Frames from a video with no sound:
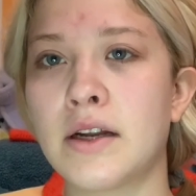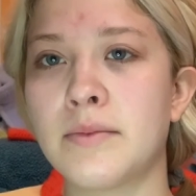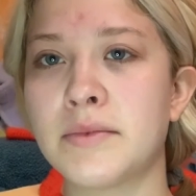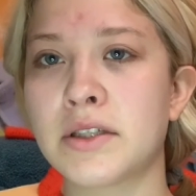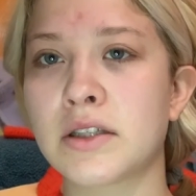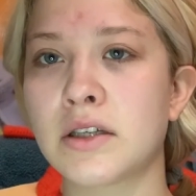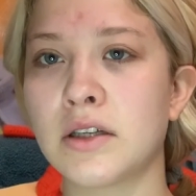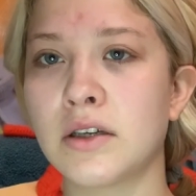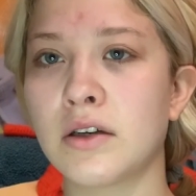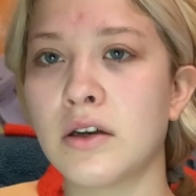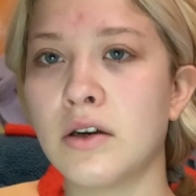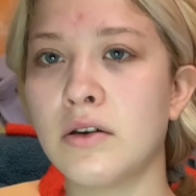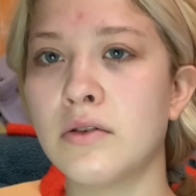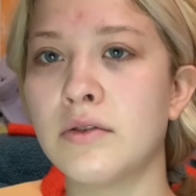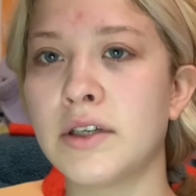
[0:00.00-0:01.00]
just gonna
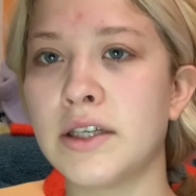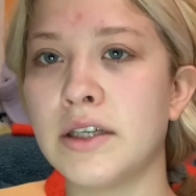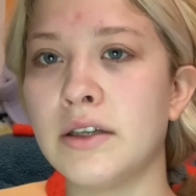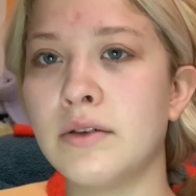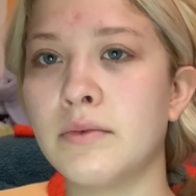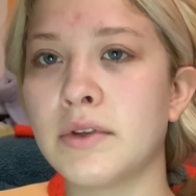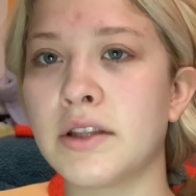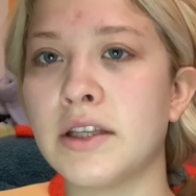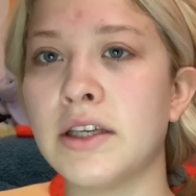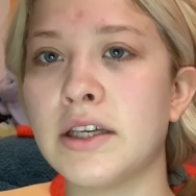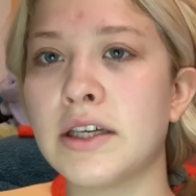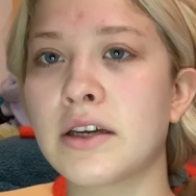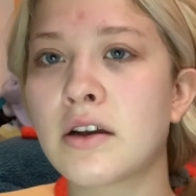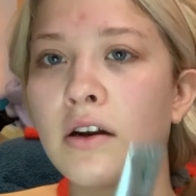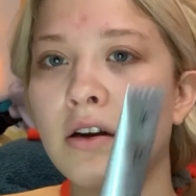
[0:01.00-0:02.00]
go in with the
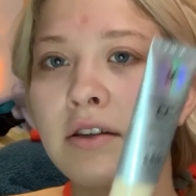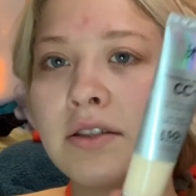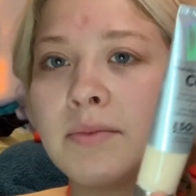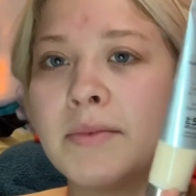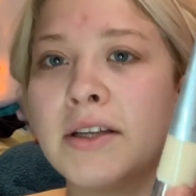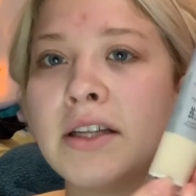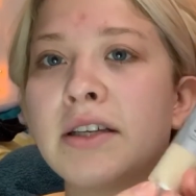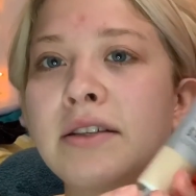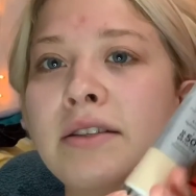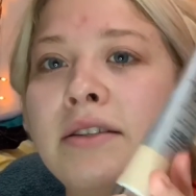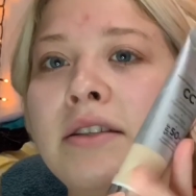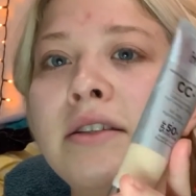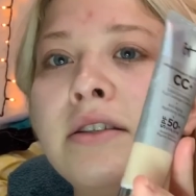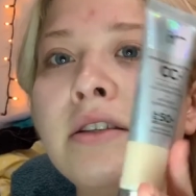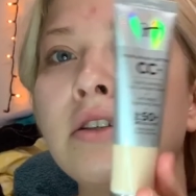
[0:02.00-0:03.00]
IT Cosmetics
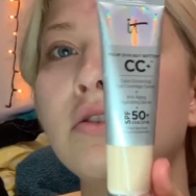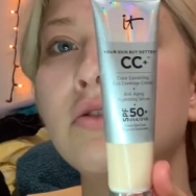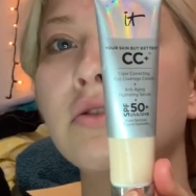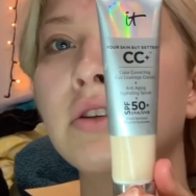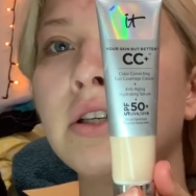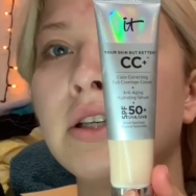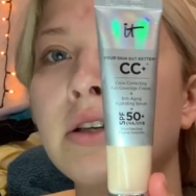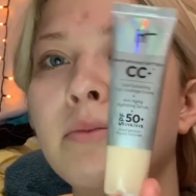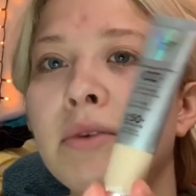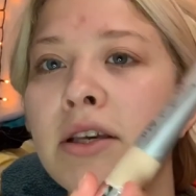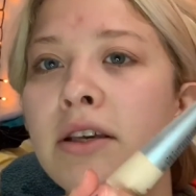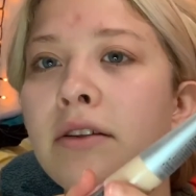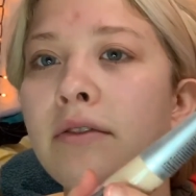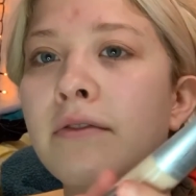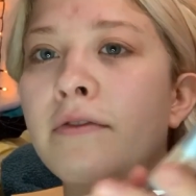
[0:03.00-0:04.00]
CC Cream
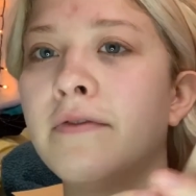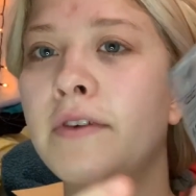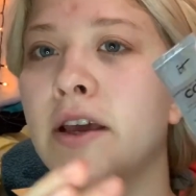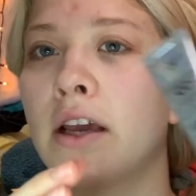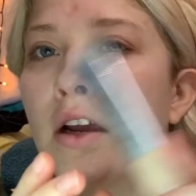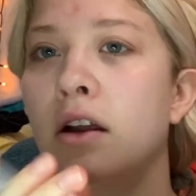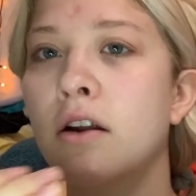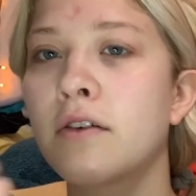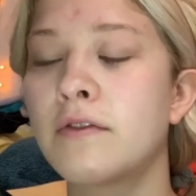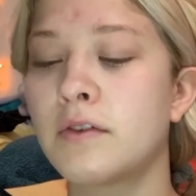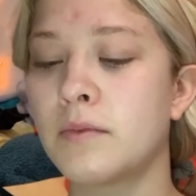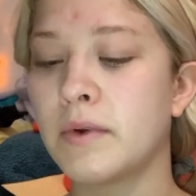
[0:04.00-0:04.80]
in Fair for my